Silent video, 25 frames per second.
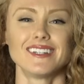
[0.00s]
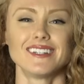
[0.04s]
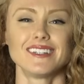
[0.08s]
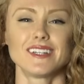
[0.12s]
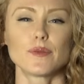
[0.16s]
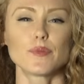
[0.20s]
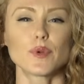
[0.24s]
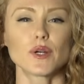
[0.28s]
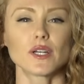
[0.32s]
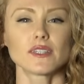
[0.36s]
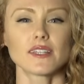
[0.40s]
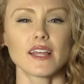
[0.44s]

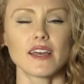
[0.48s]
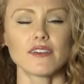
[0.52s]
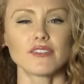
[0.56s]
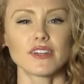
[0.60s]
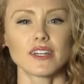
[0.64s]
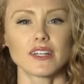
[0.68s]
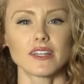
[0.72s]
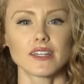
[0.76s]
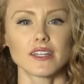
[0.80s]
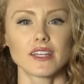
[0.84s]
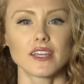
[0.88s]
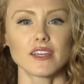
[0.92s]
Number
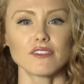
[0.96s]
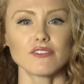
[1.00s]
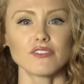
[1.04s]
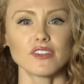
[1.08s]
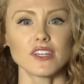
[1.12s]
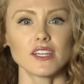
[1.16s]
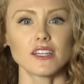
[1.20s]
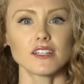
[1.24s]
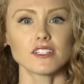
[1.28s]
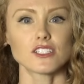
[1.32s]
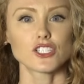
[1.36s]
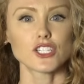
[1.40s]
11, give
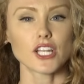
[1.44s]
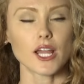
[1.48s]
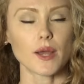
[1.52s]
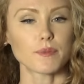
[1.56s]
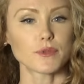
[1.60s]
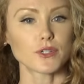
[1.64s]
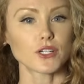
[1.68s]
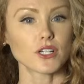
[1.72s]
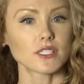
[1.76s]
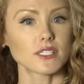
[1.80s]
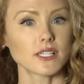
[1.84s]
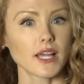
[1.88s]
each
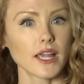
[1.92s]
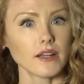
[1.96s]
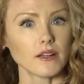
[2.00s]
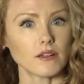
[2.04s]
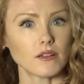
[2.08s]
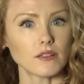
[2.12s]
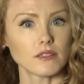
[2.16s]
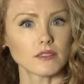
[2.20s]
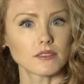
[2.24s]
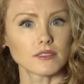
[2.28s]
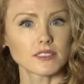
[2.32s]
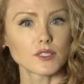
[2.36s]
chapter a
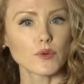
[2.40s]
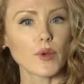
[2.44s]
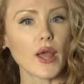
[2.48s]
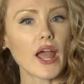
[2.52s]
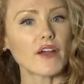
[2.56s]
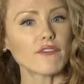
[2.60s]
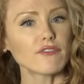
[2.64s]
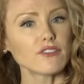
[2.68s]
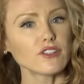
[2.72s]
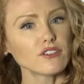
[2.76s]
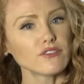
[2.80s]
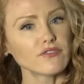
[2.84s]
title. So
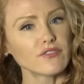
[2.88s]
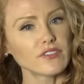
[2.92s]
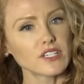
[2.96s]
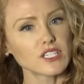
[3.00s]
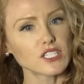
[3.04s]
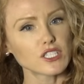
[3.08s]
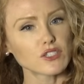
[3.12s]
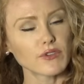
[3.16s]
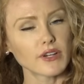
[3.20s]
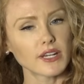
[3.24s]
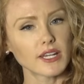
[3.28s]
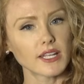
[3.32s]
after you
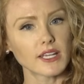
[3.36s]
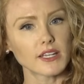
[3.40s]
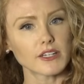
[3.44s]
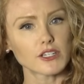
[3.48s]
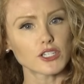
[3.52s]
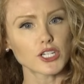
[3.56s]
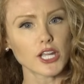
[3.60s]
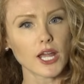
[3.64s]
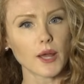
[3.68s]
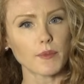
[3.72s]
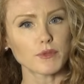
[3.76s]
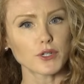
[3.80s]
finish reading
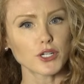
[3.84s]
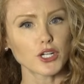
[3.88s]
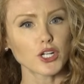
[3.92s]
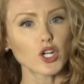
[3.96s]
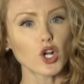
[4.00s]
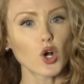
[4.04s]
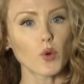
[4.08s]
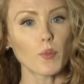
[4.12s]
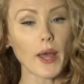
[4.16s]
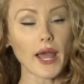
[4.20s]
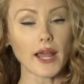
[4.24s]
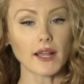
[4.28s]
each chapter,
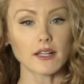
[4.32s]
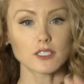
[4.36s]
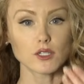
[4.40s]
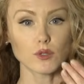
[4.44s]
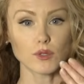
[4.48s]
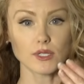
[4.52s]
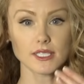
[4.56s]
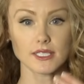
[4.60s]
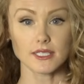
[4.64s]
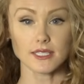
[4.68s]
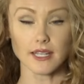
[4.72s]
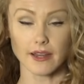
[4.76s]
go back to
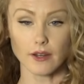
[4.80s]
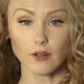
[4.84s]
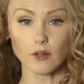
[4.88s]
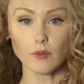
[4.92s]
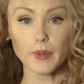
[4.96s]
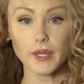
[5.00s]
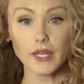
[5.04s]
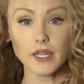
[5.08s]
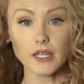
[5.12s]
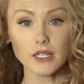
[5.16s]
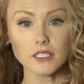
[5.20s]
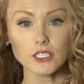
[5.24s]
its title
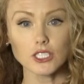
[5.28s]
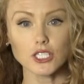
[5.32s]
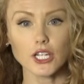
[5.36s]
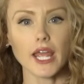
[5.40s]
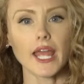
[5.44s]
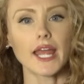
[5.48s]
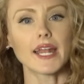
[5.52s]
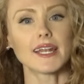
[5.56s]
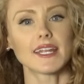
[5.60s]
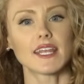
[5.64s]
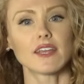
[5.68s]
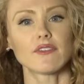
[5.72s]
page
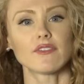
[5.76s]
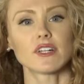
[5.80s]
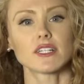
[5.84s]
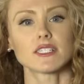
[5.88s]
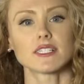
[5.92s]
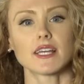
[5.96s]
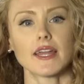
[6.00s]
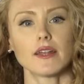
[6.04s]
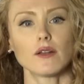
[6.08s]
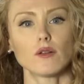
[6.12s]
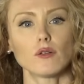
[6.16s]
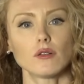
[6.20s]
and give it a
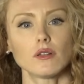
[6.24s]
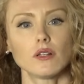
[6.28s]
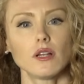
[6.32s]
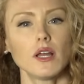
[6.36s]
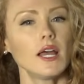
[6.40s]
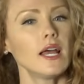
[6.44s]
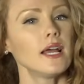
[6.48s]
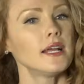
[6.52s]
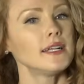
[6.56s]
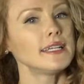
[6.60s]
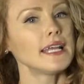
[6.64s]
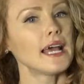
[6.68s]
title.
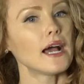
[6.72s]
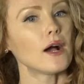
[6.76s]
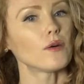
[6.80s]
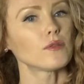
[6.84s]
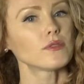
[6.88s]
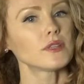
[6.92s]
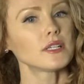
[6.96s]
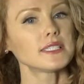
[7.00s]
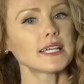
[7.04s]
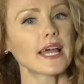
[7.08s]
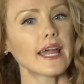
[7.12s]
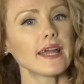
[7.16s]
Now,
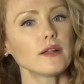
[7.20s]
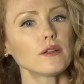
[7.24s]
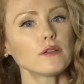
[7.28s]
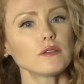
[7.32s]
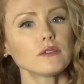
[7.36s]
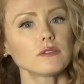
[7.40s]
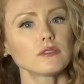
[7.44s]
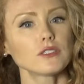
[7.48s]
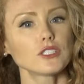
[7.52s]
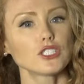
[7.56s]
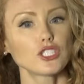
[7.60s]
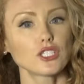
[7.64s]
the
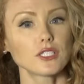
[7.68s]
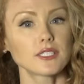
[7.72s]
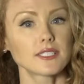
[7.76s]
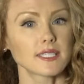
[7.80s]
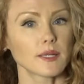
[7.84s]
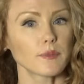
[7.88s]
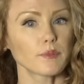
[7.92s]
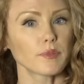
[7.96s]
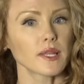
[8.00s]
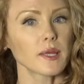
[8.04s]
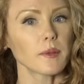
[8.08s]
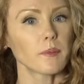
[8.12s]
title should
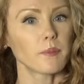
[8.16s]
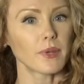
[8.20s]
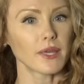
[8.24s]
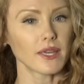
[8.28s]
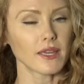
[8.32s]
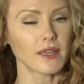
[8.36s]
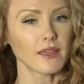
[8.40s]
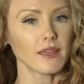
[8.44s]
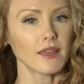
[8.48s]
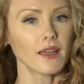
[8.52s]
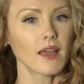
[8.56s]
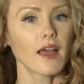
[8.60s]
simply
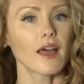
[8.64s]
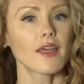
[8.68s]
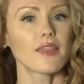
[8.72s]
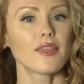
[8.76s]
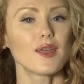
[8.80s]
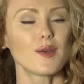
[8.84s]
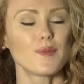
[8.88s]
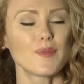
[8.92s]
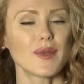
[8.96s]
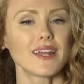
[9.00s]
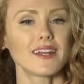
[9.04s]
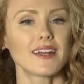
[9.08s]
be
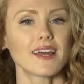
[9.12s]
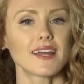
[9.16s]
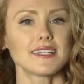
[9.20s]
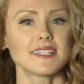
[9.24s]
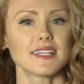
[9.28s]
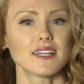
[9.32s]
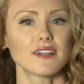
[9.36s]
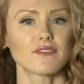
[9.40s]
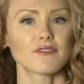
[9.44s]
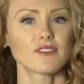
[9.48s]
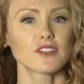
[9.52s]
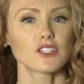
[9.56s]
the main
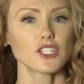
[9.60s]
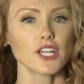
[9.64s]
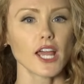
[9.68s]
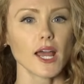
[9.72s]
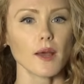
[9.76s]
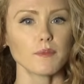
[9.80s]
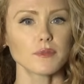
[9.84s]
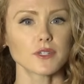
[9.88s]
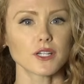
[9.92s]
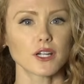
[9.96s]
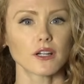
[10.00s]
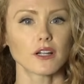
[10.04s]
idea of the
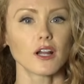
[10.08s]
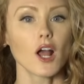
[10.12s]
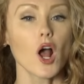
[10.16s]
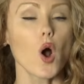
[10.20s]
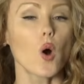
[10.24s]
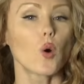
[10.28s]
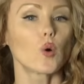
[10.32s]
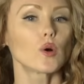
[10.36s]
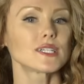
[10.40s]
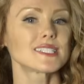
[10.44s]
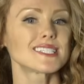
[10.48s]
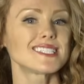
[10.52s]
chapter
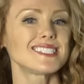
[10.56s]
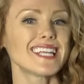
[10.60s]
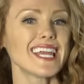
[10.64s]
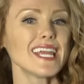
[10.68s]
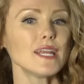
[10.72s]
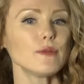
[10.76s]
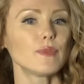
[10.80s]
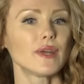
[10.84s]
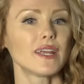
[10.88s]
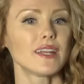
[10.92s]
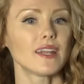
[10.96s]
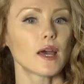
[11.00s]
or a
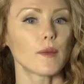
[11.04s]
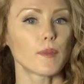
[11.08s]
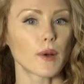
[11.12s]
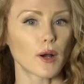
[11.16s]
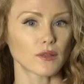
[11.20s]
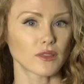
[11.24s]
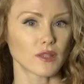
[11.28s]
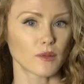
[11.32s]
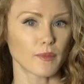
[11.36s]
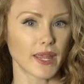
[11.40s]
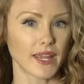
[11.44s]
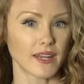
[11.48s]
statement
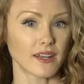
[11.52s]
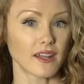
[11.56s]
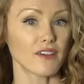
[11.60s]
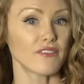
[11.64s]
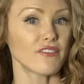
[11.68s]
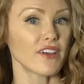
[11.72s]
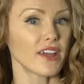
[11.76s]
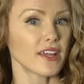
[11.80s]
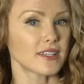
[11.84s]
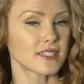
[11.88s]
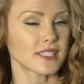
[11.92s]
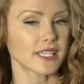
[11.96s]
about the main
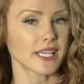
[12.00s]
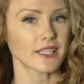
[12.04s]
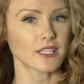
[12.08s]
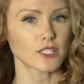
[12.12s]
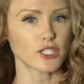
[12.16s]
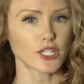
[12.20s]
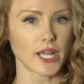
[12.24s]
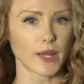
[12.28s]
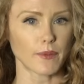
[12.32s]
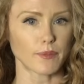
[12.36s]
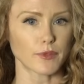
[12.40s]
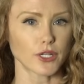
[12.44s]
event in the
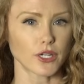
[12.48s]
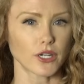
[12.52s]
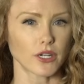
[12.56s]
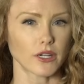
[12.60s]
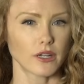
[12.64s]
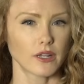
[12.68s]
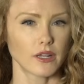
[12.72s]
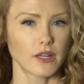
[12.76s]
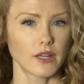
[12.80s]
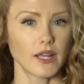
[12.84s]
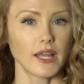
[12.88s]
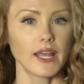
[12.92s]
chapter.
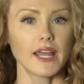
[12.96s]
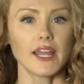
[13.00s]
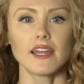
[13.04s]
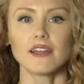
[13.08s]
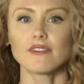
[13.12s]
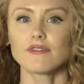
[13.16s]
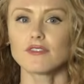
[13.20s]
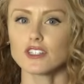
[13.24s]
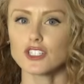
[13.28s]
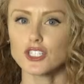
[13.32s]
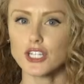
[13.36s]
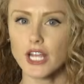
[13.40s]

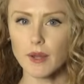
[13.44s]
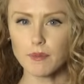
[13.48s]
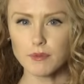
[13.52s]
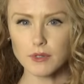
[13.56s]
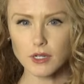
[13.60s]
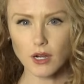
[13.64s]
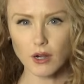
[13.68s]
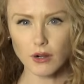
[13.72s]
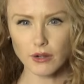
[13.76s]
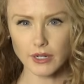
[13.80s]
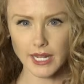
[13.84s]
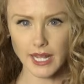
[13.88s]
If the
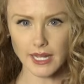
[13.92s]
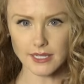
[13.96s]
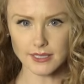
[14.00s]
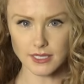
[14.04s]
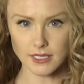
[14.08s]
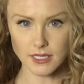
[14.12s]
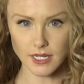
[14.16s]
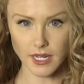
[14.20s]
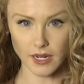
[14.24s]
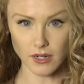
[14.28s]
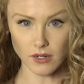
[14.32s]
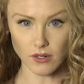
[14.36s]
chapter already has a
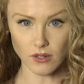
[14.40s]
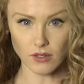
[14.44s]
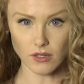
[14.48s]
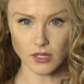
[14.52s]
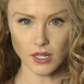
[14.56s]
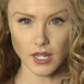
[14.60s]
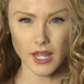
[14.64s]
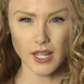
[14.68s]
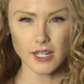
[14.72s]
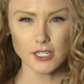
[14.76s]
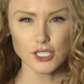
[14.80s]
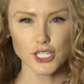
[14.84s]
title,
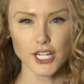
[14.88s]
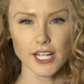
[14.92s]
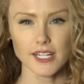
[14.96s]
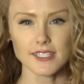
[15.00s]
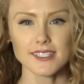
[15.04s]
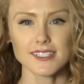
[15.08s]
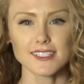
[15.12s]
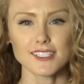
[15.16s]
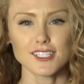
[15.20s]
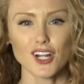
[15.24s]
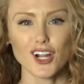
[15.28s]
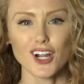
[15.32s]

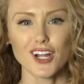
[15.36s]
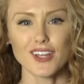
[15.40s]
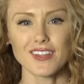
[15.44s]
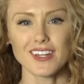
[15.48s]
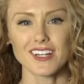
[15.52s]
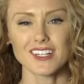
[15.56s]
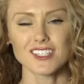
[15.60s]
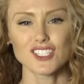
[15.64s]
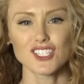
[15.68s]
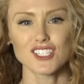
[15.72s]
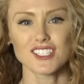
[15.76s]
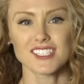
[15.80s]
chances are that
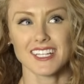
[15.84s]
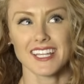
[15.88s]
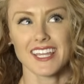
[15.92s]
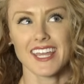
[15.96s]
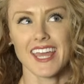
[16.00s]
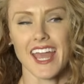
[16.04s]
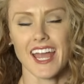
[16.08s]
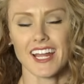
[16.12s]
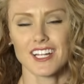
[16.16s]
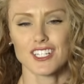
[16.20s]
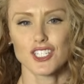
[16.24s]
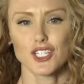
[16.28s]
it's just a
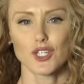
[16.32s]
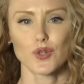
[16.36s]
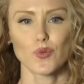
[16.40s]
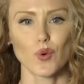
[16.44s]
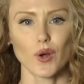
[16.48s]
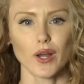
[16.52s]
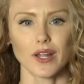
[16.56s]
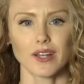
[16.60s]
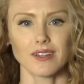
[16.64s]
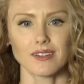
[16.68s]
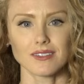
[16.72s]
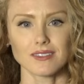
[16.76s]
catchy
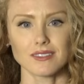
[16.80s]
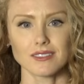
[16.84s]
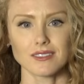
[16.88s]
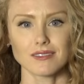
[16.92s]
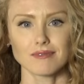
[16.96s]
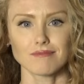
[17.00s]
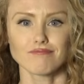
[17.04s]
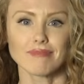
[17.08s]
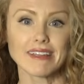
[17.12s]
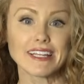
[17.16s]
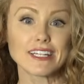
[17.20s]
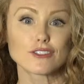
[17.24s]
one. It's
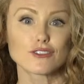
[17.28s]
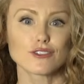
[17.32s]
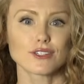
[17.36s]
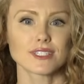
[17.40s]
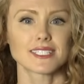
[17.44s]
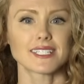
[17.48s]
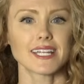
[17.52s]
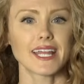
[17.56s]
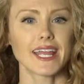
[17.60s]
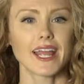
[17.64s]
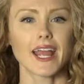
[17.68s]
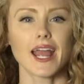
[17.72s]

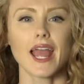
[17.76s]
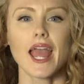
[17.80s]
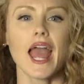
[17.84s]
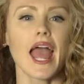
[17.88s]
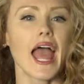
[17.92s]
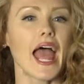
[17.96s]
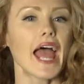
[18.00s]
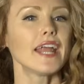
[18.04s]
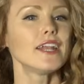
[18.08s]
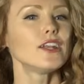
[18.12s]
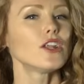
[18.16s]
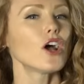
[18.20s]
interesting
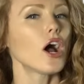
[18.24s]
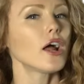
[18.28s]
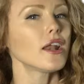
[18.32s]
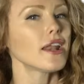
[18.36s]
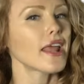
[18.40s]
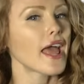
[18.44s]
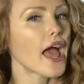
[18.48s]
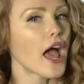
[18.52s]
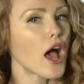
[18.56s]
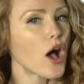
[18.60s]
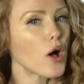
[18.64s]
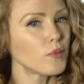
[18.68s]
and not
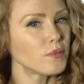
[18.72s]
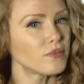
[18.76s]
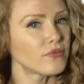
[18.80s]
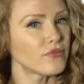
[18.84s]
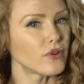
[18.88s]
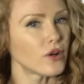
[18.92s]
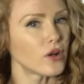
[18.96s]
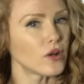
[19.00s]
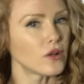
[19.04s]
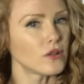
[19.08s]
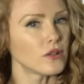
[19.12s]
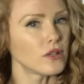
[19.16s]

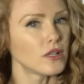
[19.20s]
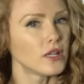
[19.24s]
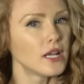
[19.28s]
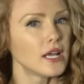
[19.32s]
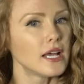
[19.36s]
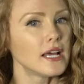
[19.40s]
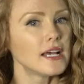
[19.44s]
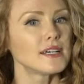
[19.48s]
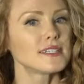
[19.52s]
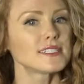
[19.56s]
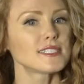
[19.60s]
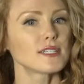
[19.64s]
helpful.
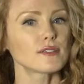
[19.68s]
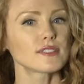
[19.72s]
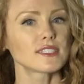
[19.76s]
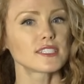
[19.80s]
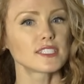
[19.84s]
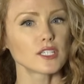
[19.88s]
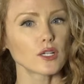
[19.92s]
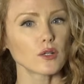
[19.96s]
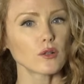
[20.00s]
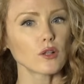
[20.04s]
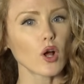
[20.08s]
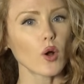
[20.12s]
So
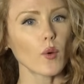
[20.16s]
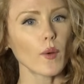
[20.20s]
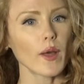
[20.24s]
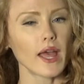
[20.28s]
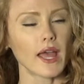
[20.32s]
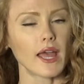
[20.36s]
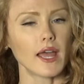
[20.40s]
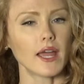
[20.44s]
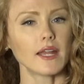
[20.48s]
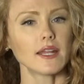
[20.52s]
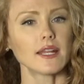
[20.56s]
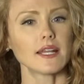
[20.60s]
still go
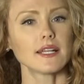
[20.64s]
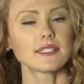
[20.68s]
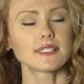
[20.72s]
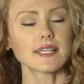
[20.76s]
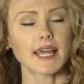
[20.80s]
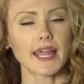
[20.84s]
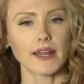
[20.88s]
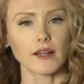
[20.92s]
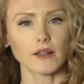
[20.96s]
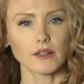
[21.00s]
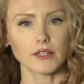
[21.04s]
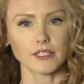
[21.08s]
ahead and
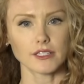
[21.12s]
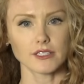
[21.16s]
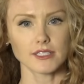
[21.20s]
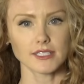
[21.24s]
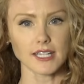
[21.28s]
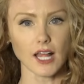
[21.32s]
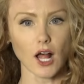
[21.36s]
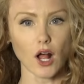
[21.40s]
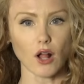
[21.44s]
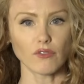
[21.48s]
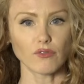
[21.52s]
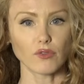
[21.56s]
title it
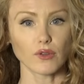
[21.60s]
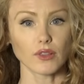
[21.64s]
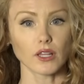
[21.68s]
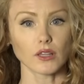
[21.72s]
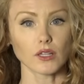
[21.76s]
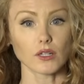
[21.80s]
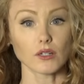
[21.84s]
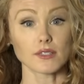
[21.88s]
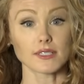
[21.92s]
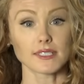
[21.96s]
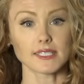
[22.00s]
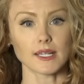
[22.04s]
yourself with a
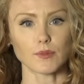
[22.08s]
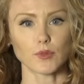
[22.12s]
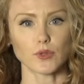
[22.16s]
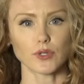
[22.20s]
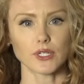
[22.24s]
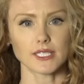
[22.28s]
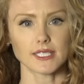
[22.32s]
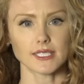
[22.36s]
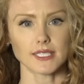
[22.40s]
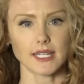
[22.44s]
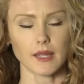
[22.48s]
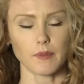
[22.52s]
little
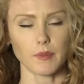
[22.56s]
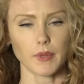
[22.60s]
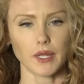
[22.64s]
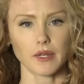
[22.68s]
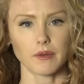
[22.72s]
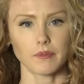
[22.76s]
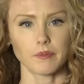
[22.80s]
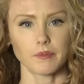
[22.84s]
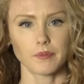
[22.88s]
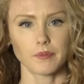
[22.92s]
summary statement.